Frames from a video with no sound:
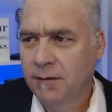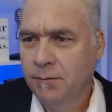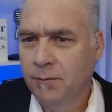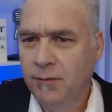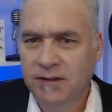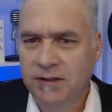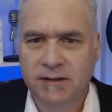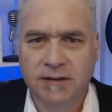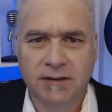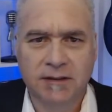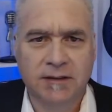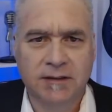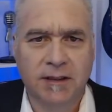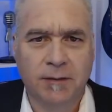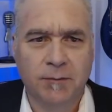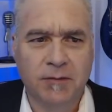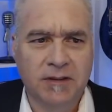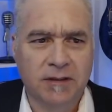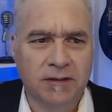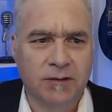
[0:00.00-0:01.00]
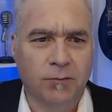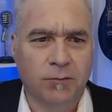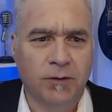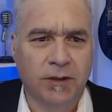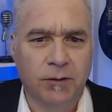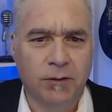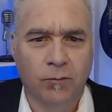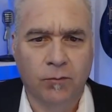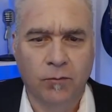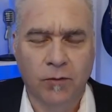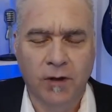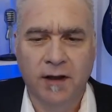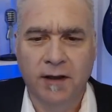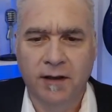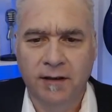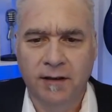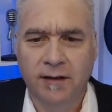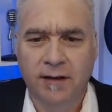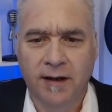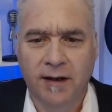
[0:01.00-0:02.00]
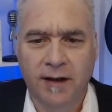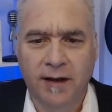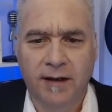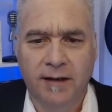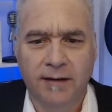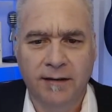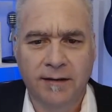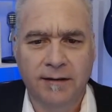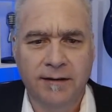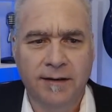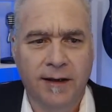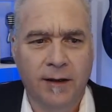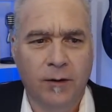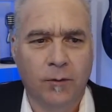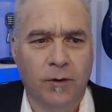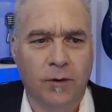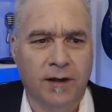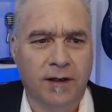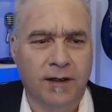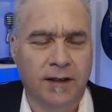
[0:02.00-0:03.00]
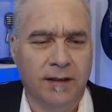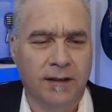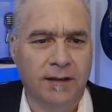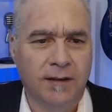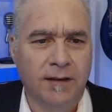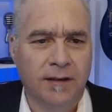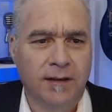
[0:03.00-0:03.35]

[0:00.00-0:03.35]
business seems to really run on networking.